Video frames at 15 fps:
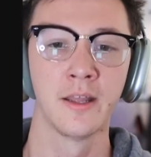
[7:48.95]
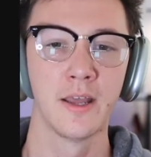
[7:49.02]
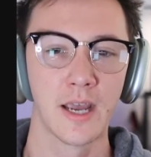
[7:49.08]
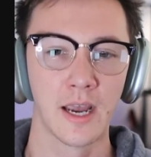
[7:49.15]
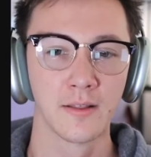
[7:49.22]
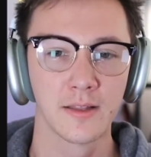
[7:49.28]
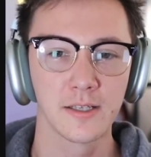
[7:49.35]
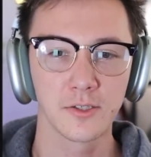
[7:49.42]

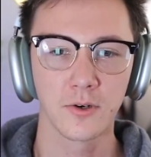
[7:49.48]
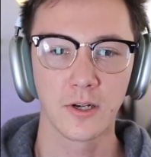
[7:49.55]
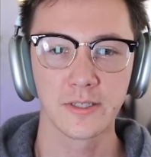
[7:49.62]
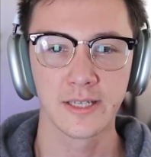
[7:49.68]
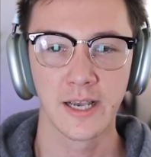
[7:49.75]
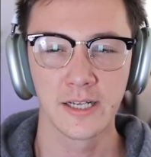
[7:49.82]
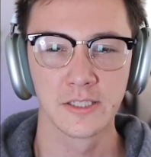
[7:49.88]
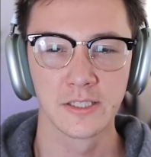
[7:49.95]
And these are all
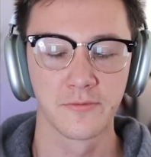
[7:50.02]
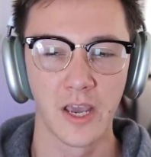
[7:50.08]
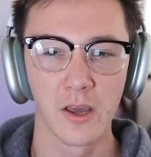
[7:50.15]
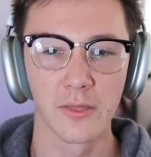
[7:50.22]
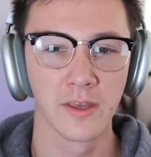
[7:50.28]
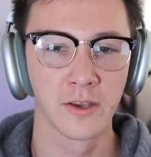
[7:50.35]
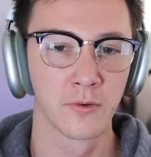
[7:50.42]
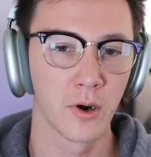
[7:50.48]
signs of healthy
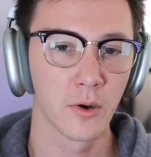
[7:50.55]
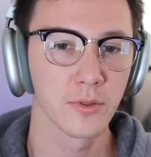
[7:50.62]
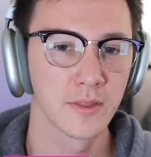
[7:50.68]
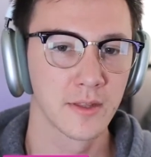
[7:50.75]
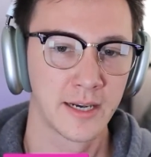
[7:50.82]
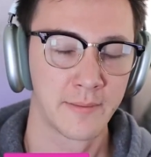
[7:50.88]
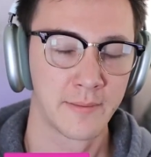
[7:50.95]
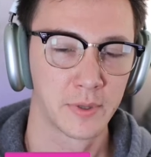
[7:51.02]
growth of an
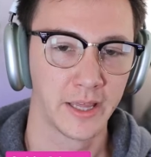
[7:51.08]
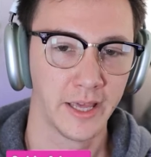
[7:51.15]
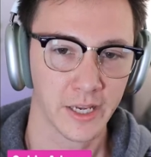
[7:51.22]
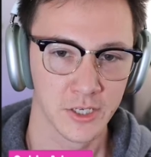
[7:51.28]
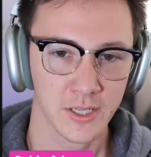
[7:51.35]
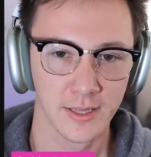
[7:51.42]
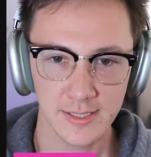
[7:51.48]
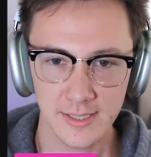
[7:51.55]
application.
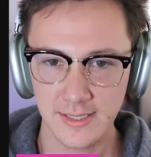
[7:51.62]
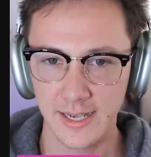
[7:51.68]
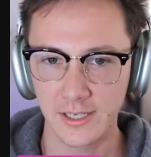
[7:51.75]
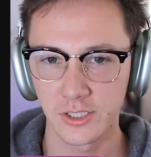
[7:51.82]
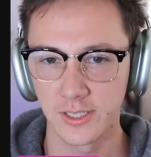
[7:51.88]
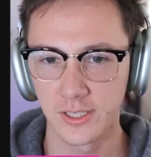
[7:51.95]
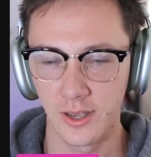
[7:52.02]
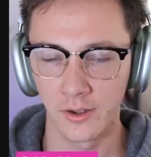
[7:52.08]
This is
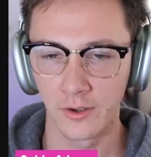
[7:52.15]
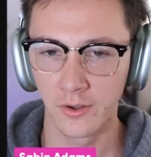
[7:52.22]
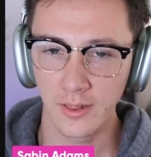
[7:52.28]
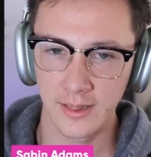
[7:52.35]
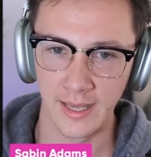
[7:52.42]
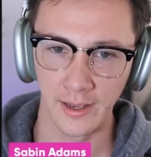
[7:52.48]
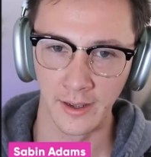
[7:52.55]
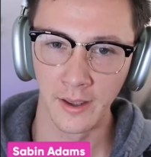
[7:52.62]
actually a good
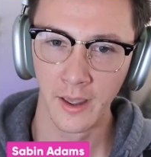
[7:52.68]
thing.